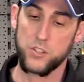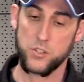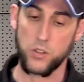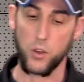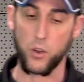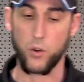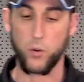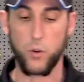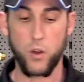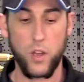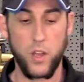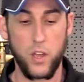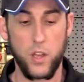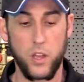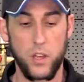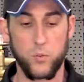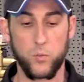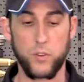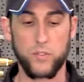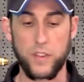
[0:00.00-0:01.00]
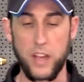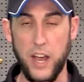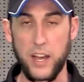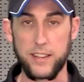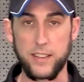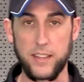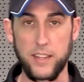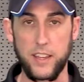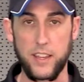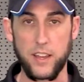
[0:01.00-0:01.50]
So we've
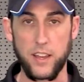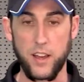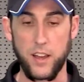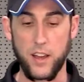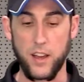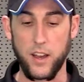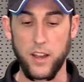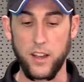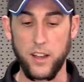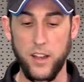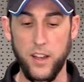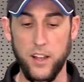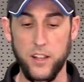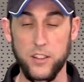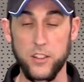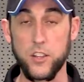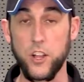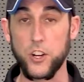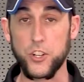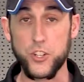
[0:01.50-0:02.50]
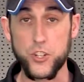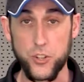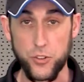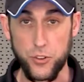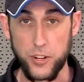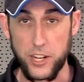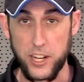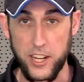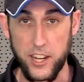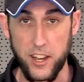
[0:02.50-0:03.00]
got the uh,
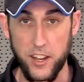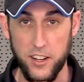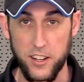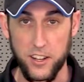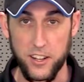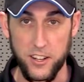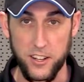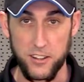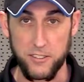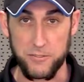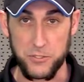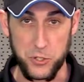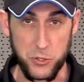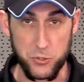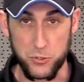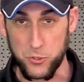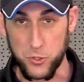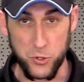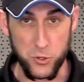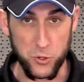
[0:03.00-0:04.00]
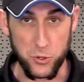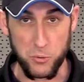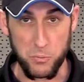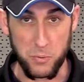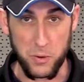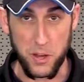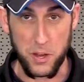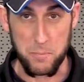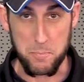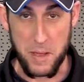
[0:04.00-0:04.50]
luxury of
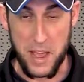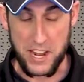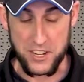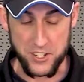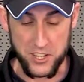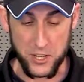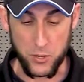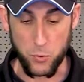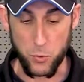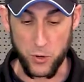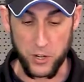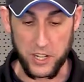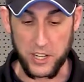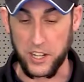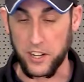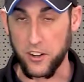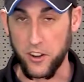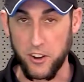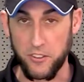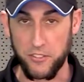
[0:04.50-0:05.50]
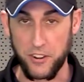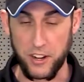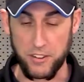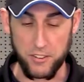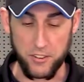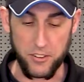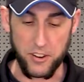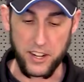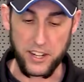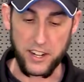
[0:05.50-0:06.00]
YouTube magic working in our
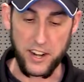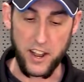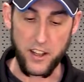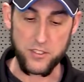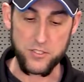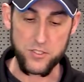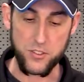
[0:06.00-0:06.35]
favor right now.